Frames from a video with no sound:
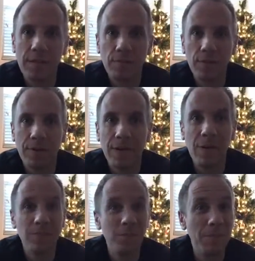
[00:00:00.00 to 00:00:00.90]
up for an
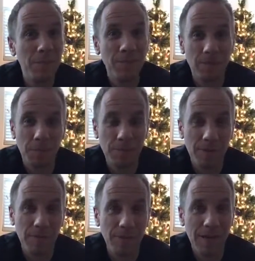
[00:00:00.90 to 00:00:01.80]
account. Sometimes you have to be
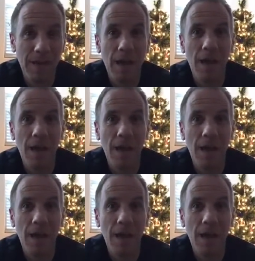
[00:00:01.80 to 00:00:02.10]
verified.